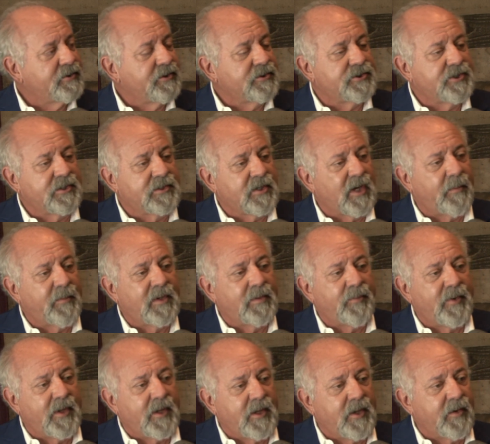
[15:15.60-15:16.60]
So she taught me to
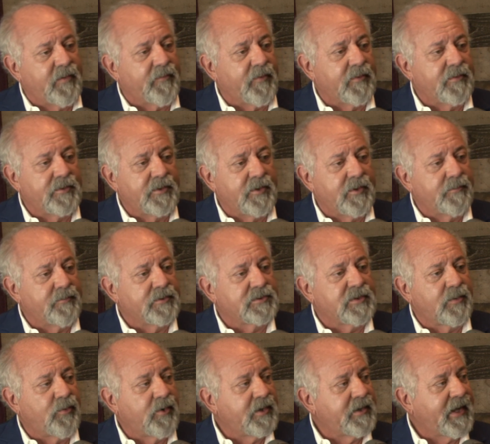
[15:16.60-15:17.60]
be a giver. When
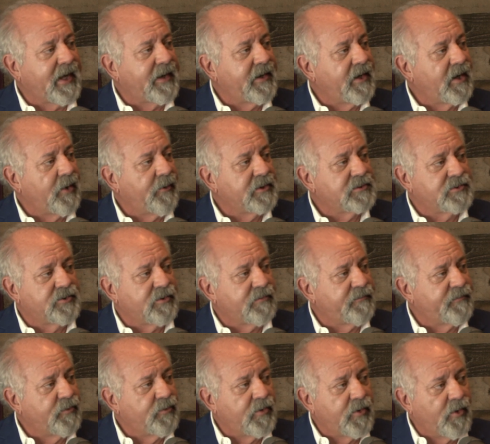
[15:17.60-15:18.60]
someone died, they always took
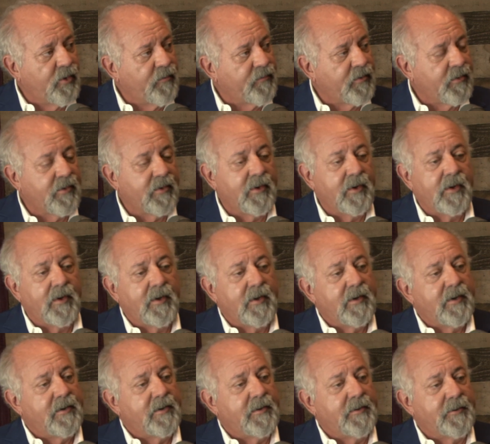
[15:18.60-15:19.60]
food over.
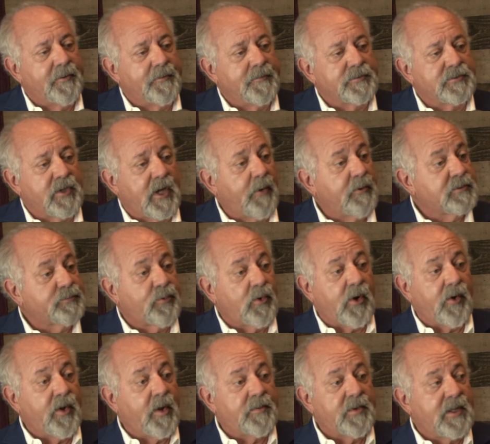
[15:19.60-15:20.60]
So I was
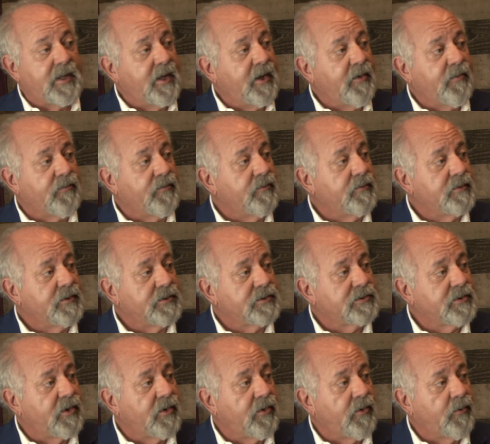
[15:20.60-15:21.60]
brought up to give, and
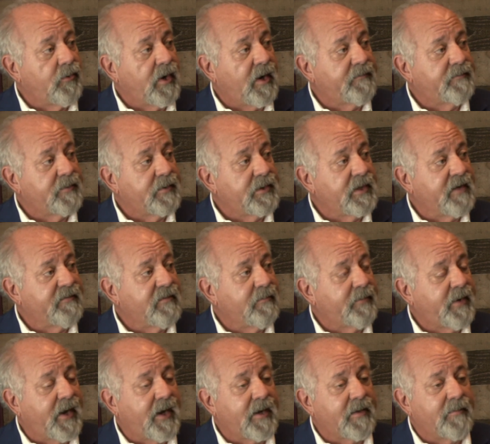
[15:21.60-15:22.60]
so I've been giving
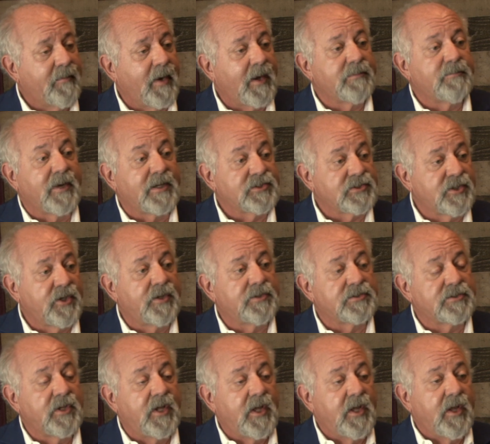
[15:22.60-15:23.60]
back. My
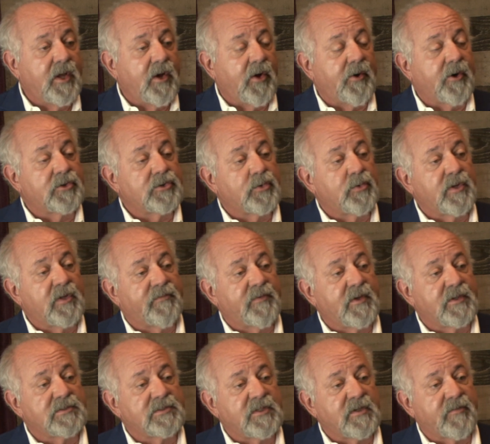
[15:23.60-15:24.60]
sons, on our
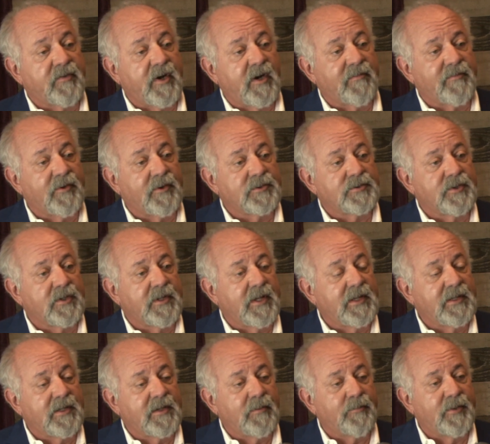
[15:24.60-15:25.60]
25th silver anniversary,
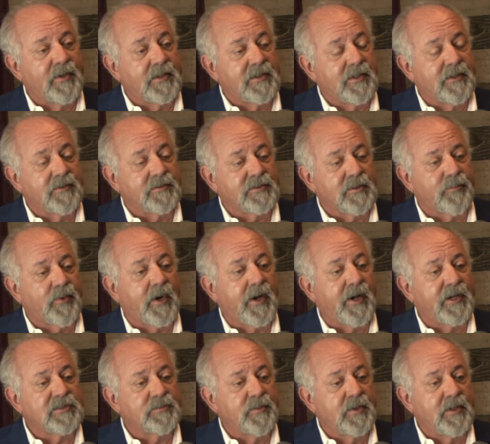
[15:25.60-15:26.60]
they did a big deal and
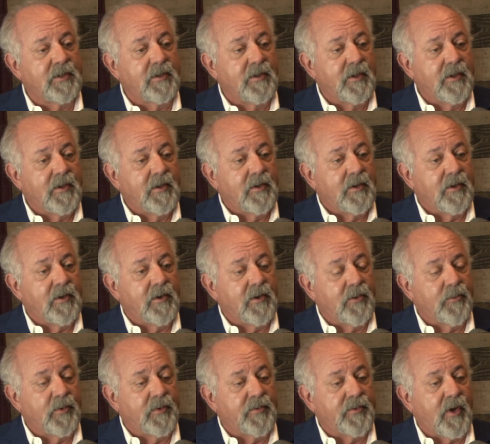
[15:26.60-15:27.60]
surprised me
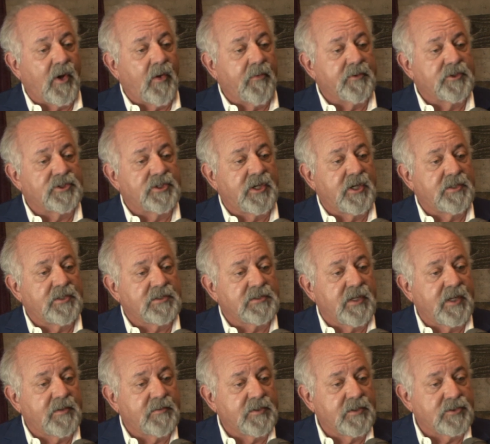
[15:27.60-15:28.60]
with all the charities
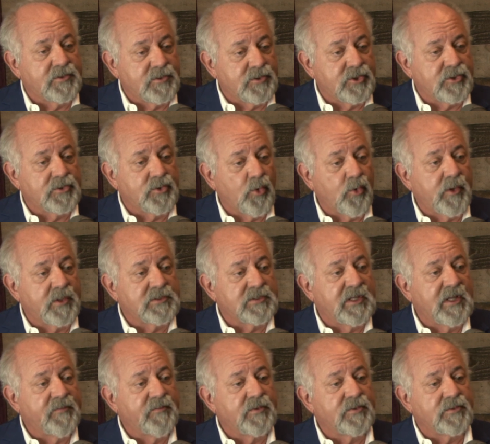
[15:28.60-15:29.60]
that the store has
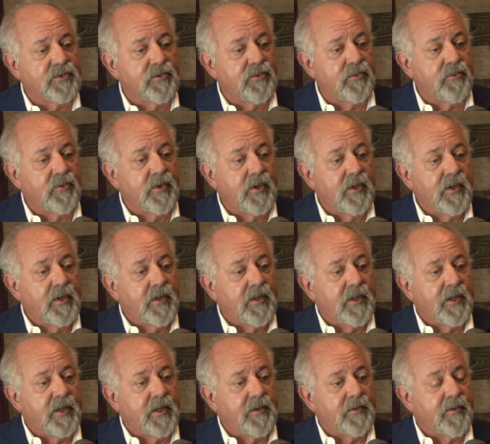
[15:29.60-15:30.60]
given to,
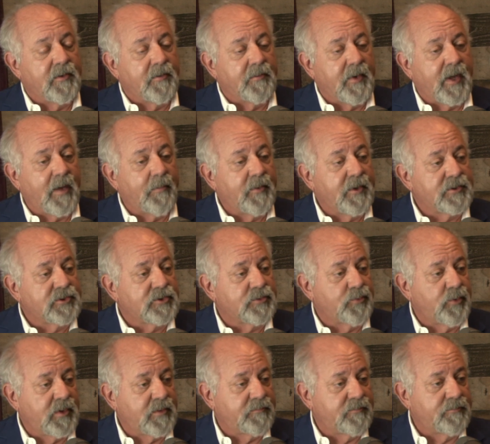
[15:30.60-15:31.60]
and how much
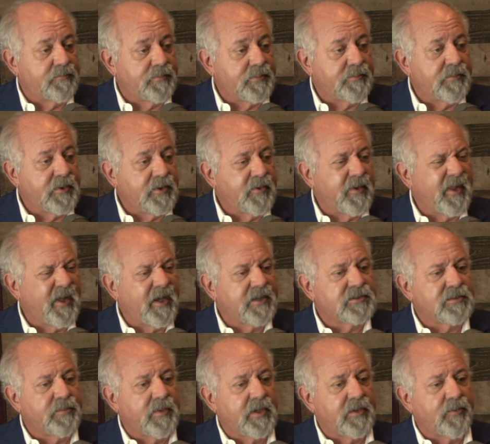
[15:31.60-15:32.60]
they
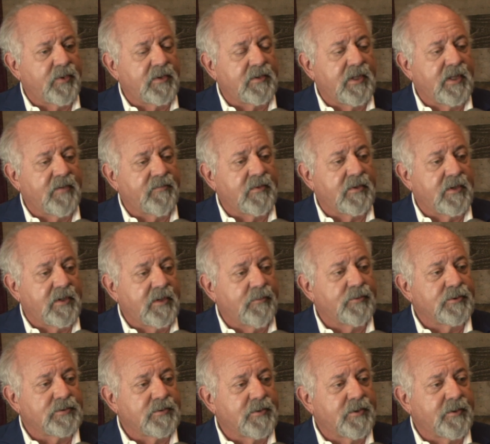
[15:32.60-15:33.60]
estimated we'd given, and it
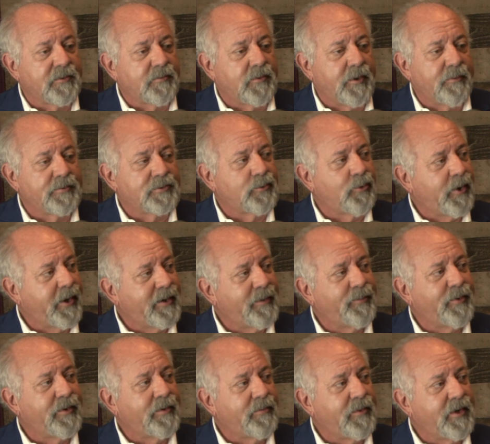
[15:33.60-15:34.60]
was quite a
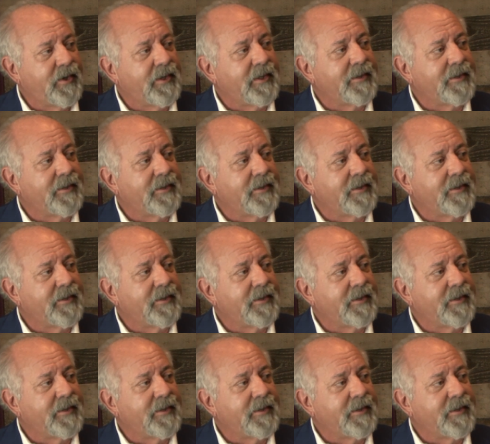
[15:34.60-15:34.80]
bit of money.